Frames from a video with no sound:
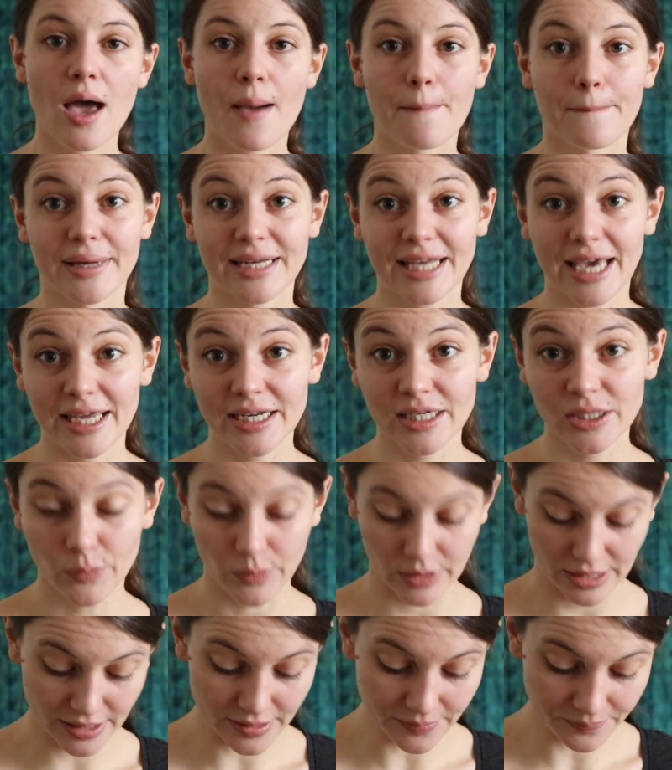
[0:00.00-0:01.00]
But
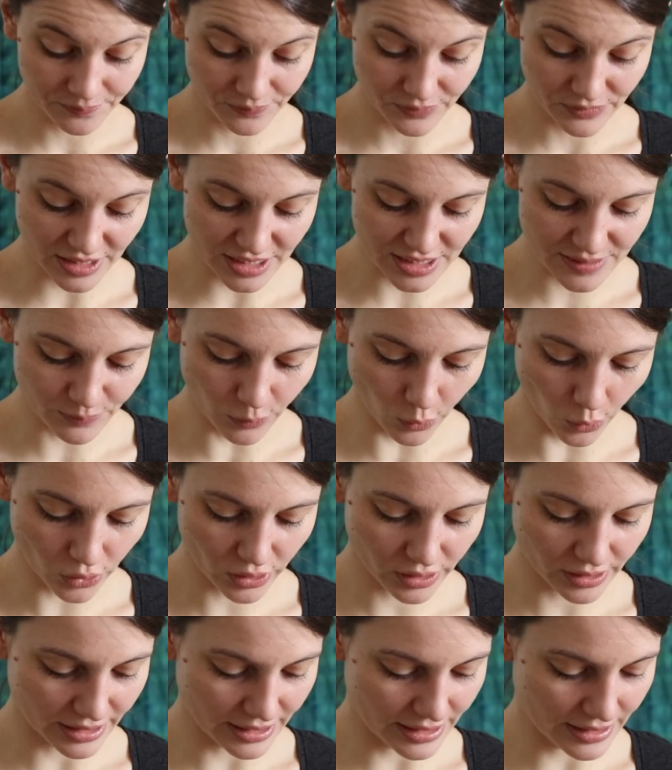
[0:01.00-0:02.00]
anyway, this book
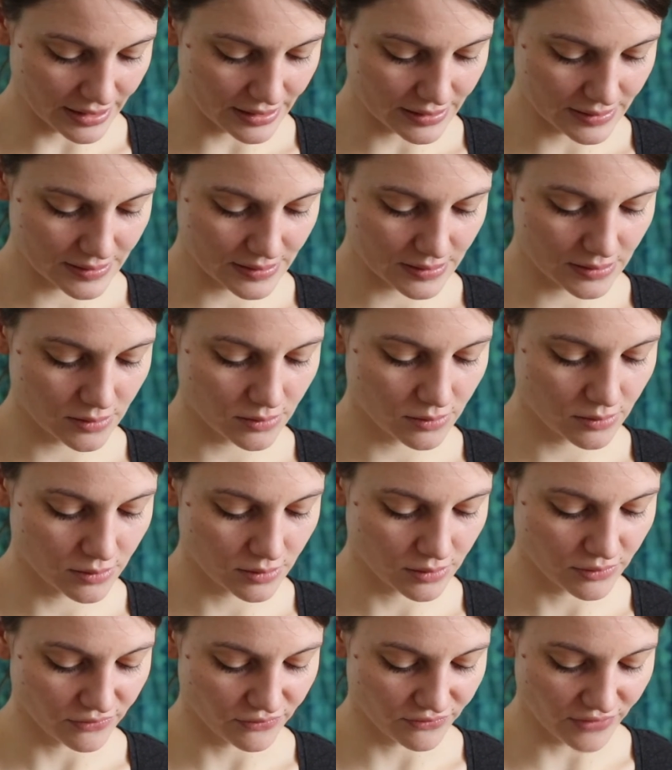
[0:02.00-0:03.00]
is
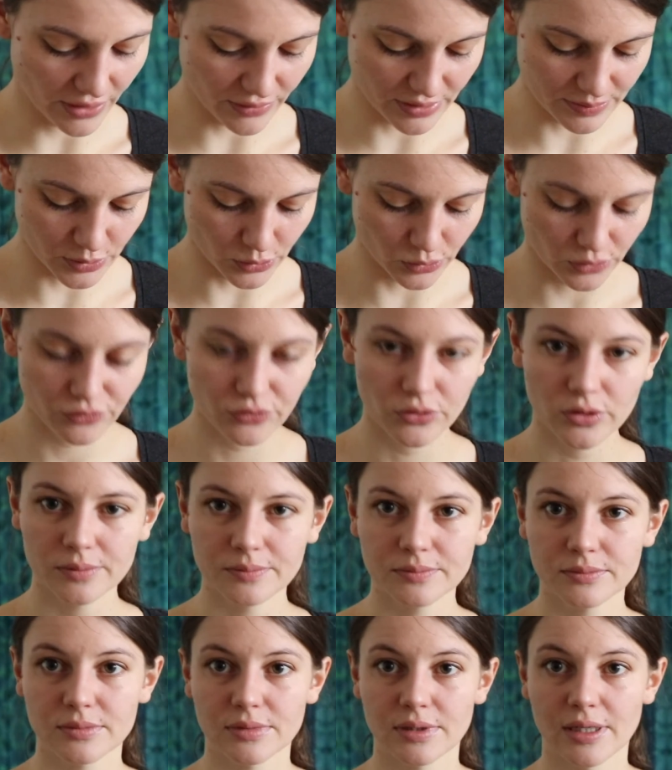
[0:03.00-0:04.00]
very
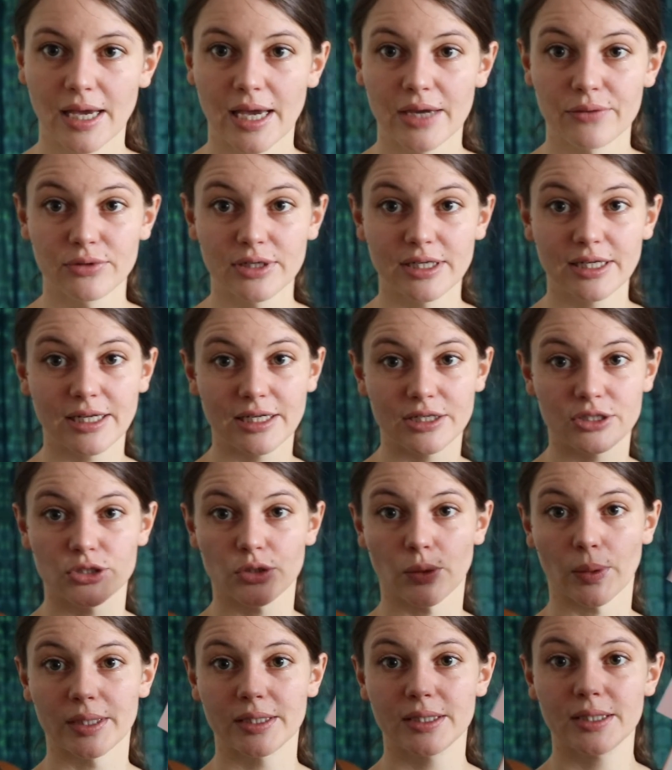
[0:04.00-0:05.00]
beautiful. I really
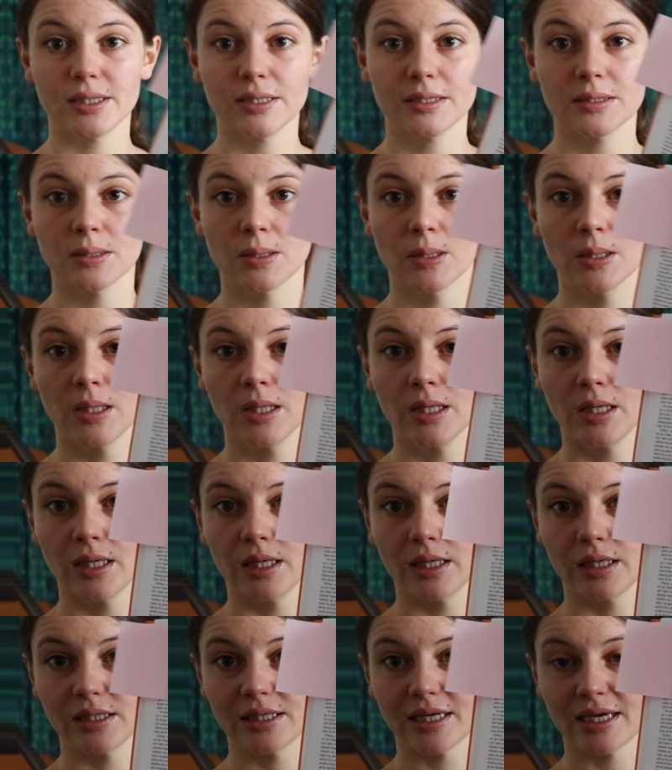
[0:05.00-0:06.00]
enjoyed it.
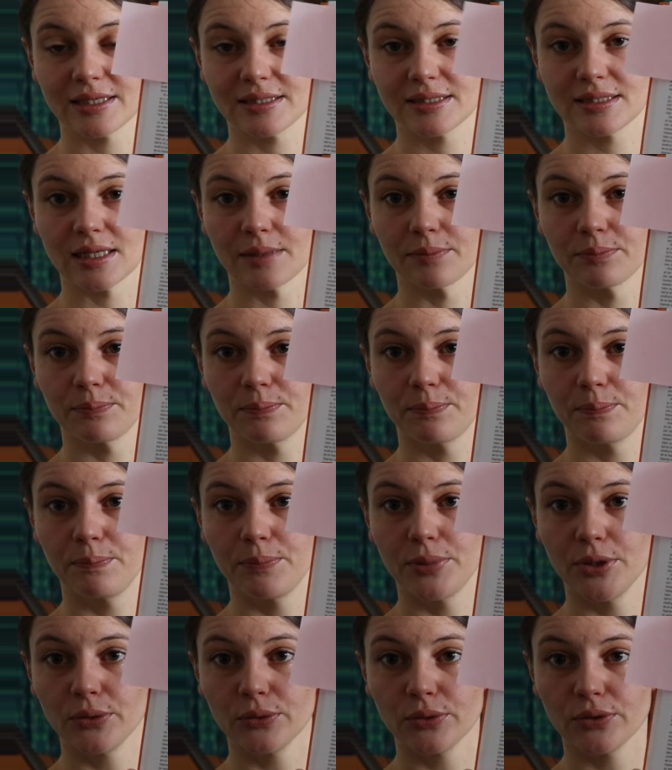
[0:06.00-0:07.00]
It has some
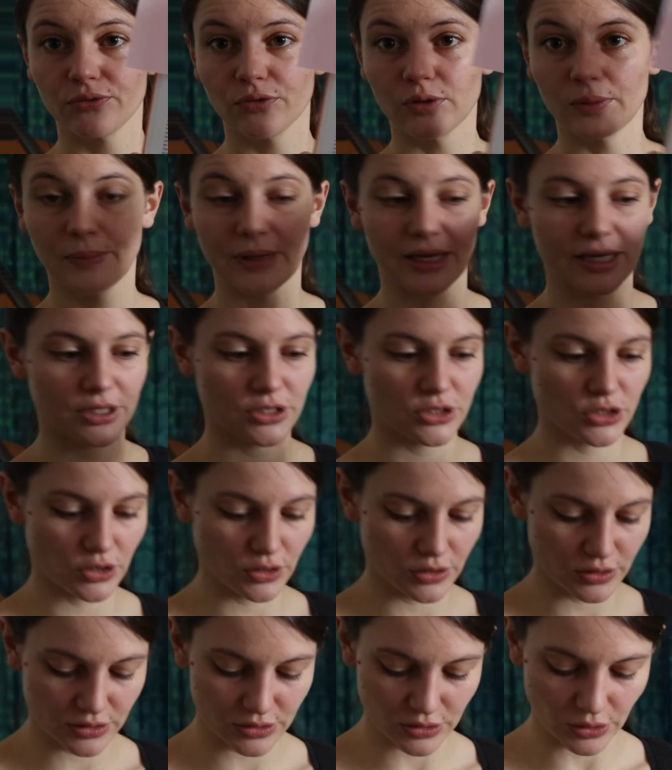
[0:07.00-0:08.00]
beautiful
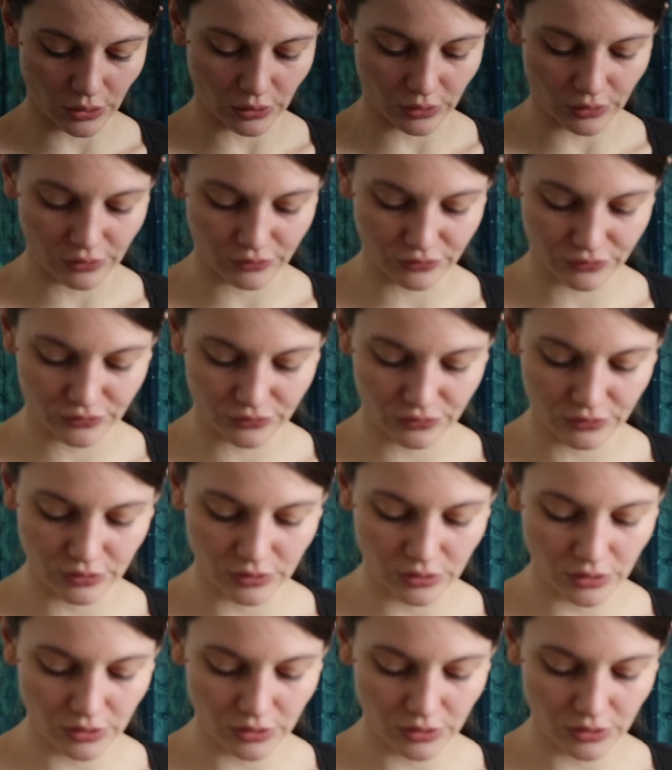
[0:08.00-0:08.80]
pictures of